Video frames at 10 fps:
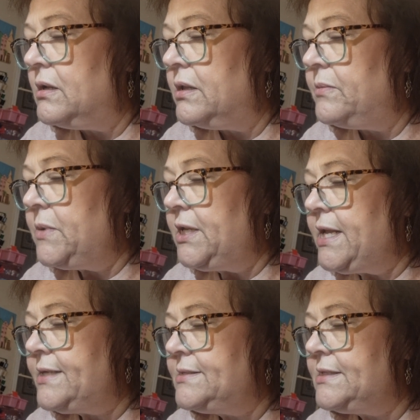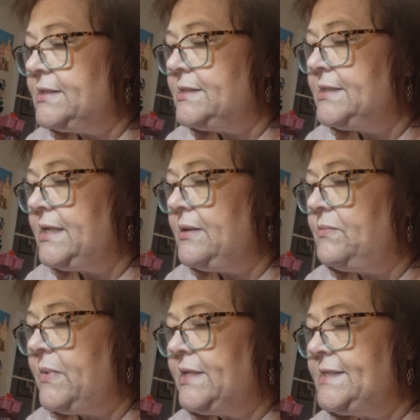Let me nest this
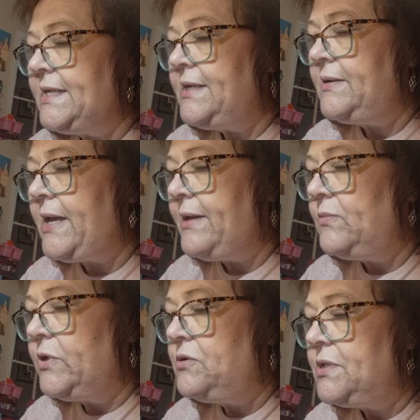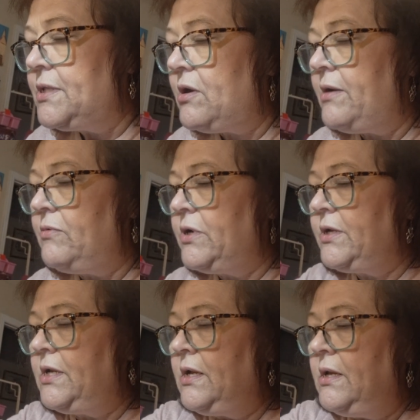seam. My seam came loose, so I want
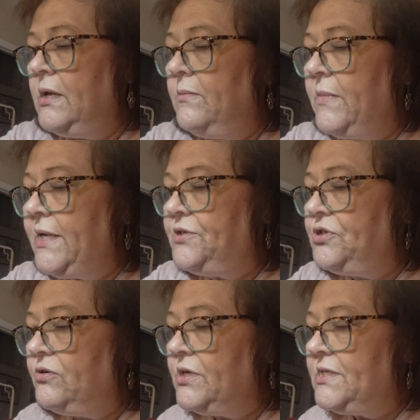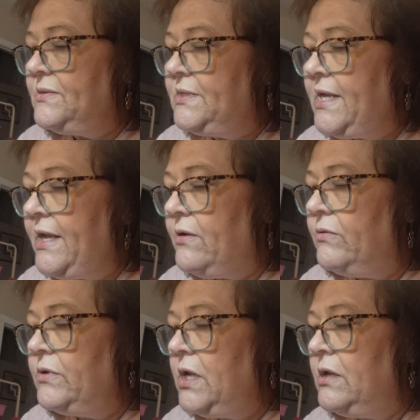to make sure it's
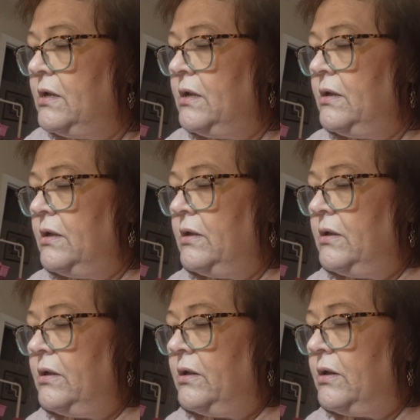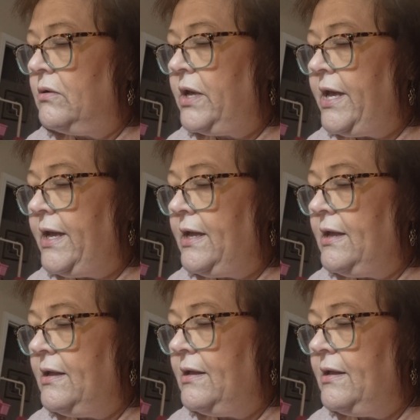down. Okay.